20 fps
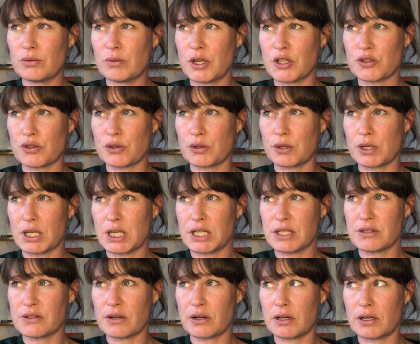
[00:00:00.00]

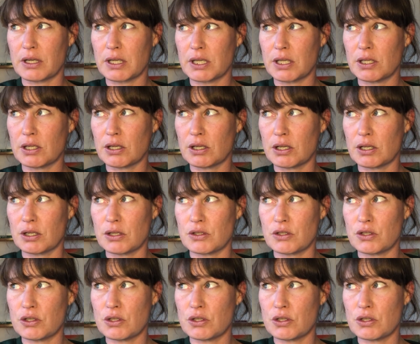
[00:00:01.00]
retrogrades are here